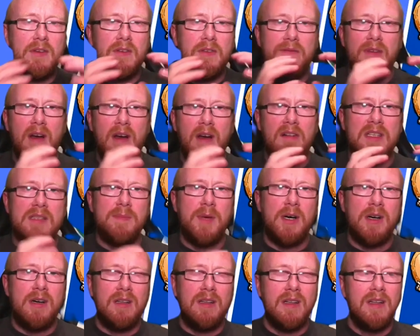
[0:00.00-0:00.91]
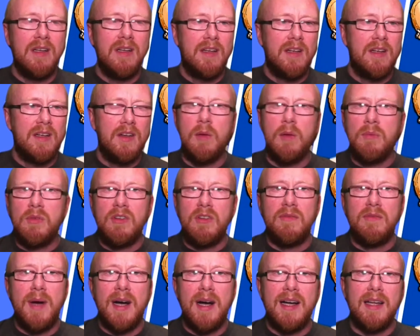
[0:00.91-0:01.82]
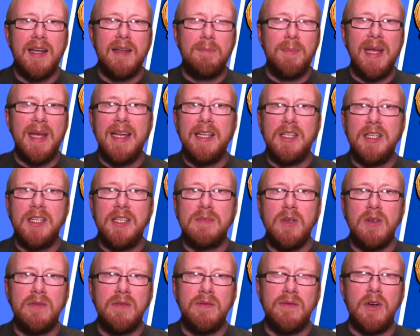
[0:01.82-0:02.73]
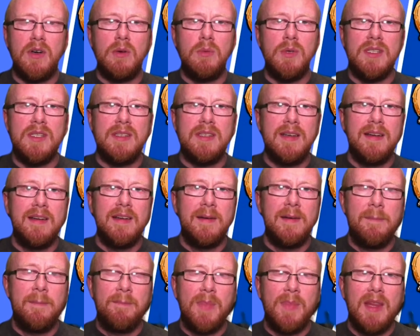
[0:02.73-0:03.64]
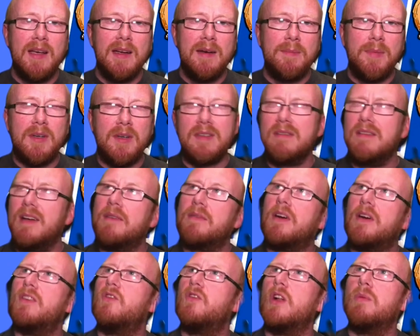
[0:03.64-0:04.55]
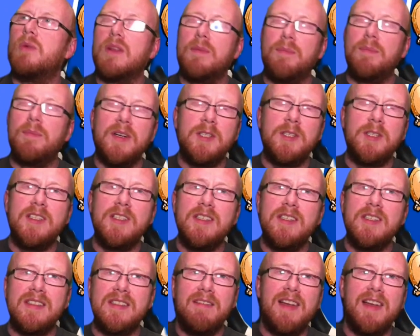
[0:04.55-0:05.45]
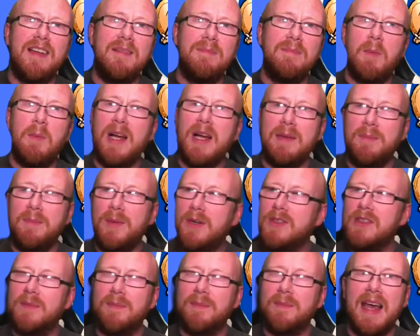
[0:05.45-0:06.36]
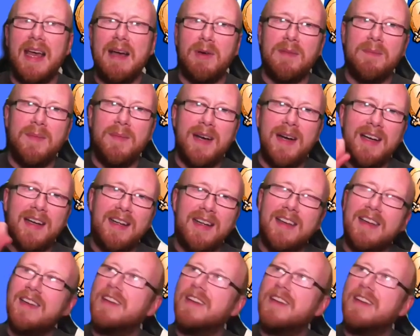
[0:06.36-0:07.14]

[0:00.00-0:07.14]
from very small number of my pages moving forward. But I've got a roll with the punches. Literally, my whiteboard's up there with my